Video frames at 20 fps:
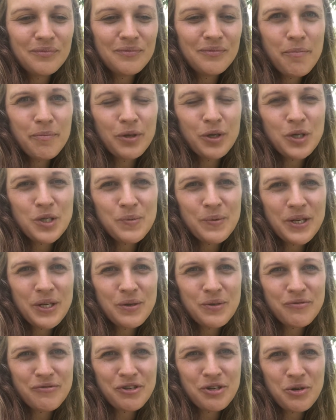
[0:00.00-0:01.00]
Because we
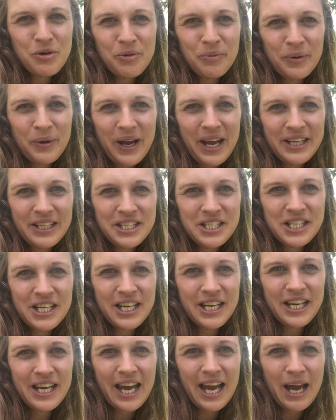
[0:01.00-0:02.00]
use renewable
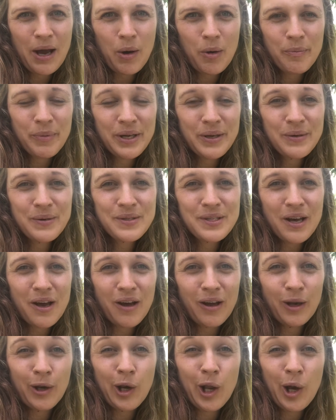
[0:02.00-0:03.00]
energy, our bills
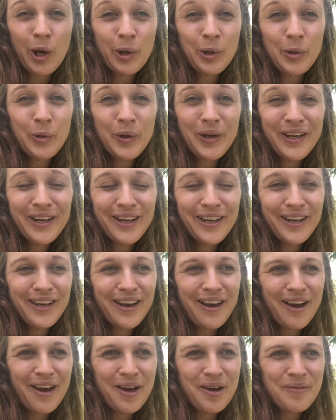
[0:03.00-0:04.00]
are low,
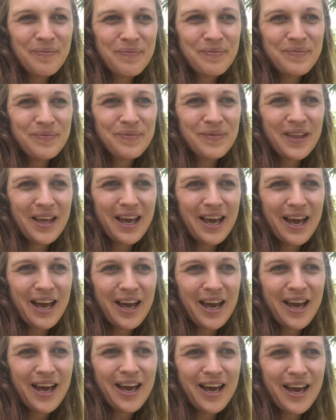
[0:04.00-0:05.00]

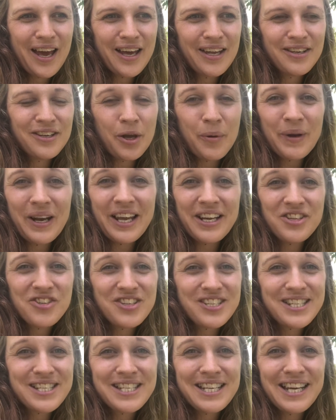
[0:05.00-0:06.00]
no
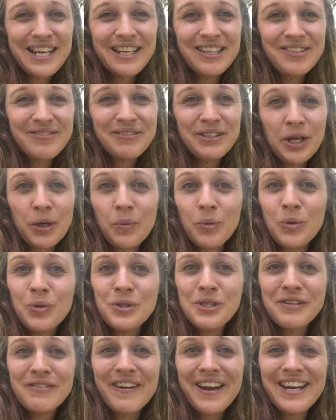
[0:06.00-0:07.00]
electricity, no
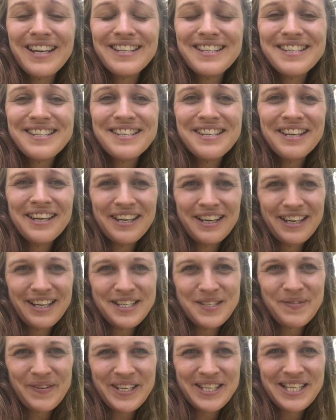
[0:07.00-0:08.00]
water rates.
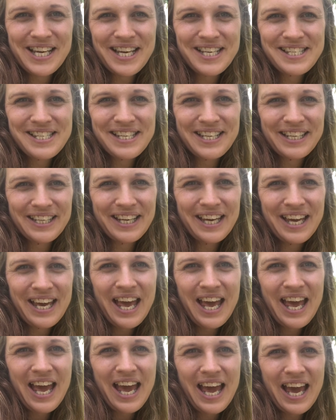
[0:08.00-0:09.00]
It's fantastic,
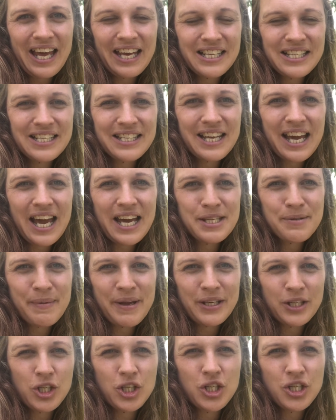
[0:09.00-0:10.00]
and that has
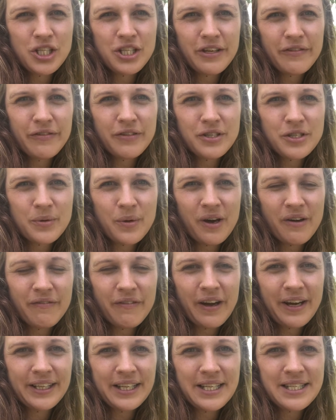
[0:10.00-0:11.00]
made a huge difference to our
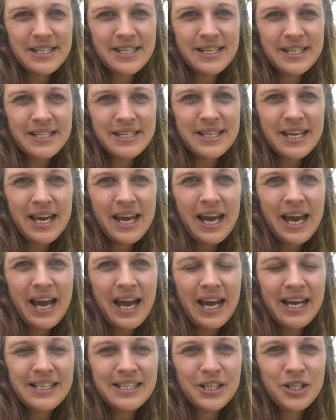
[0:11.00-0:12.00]
finances
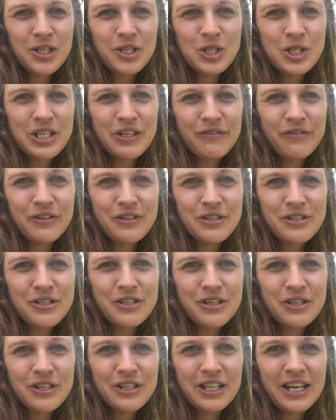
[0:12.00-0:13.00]
and a huge difference
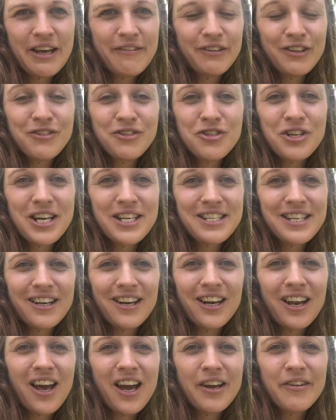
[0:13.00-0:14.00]
to the level of stress in
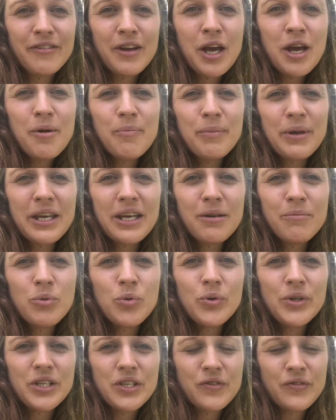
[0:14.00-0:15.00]
our life. Being
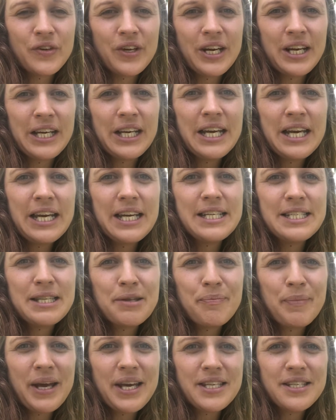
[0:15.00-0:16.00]
mortgage free is the
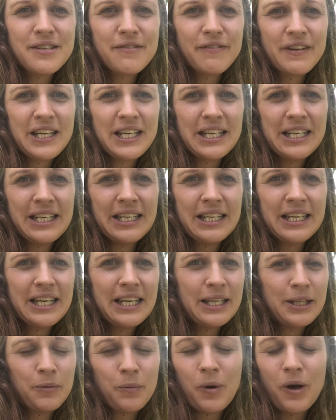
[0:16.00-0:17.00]
best feeling
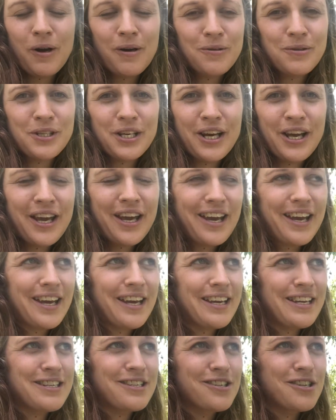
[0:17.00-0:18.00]
in the world.
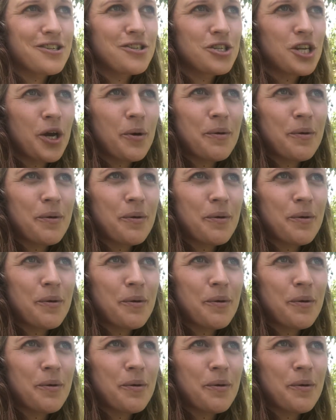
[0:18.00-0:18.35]
It is so